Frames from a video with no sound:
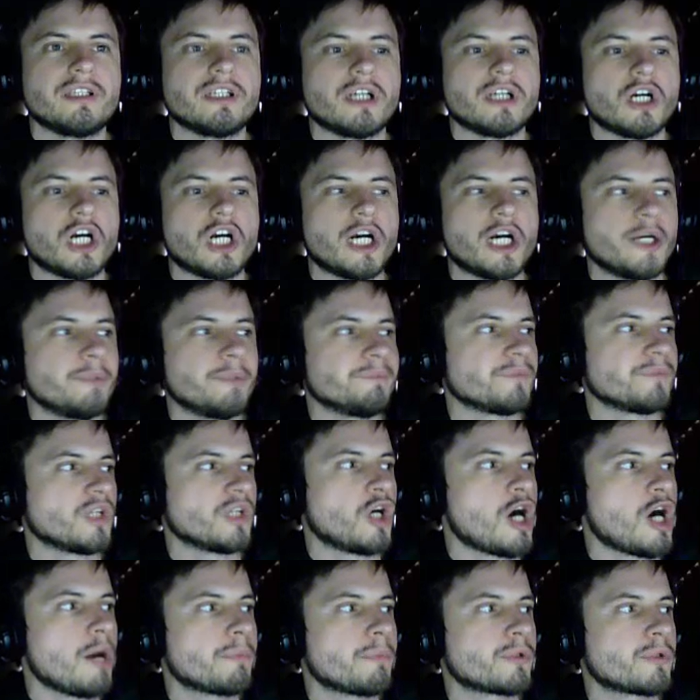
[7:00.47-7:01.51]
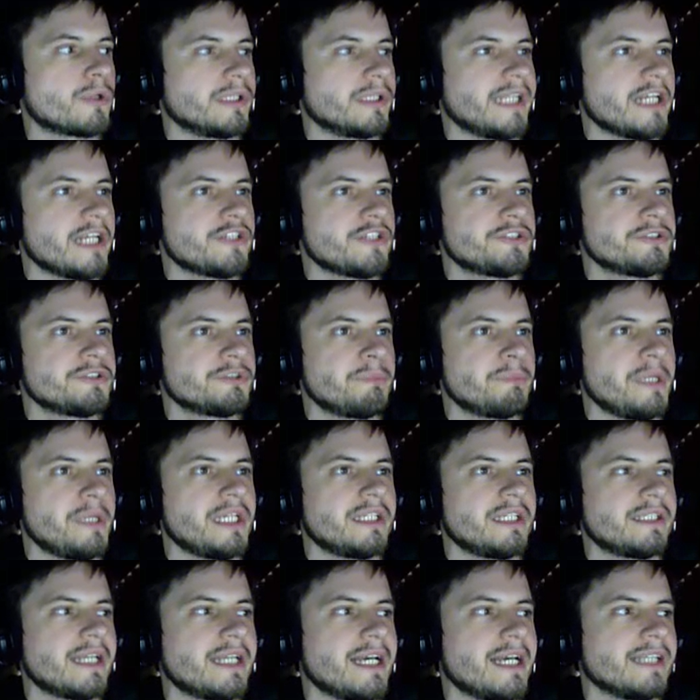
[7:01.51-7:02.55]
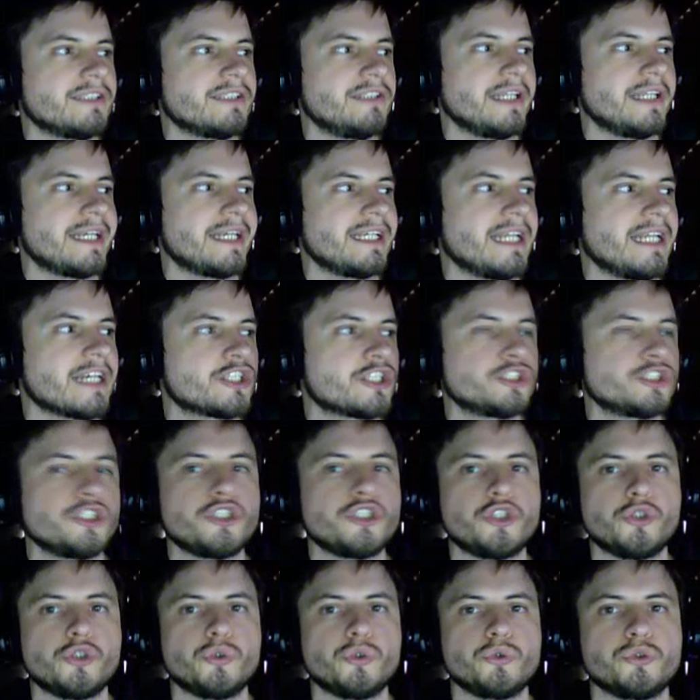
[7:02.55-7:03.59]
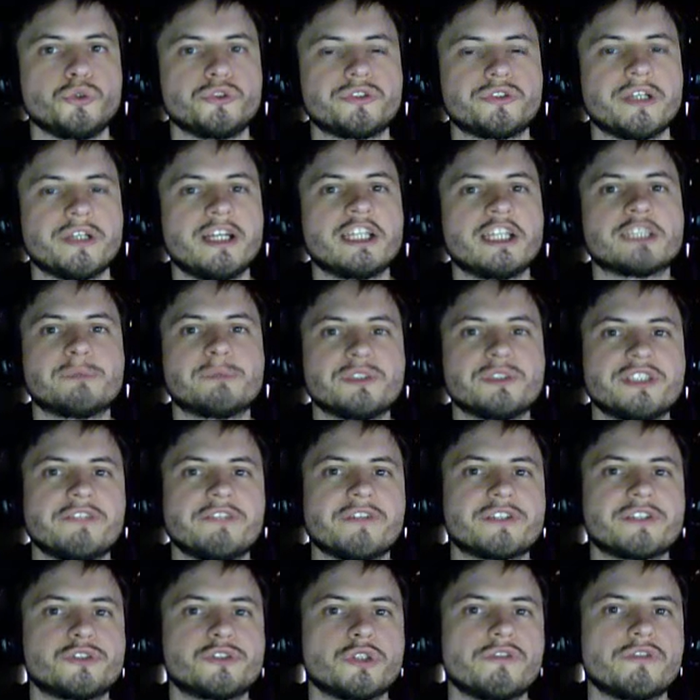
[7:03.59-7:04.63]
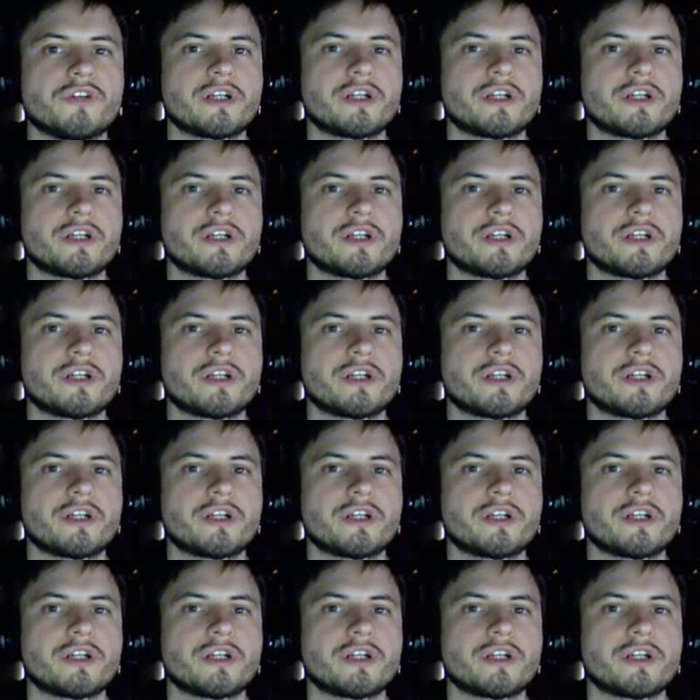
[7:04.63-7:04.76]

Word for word: op credentials, meaning that they can actually use specific server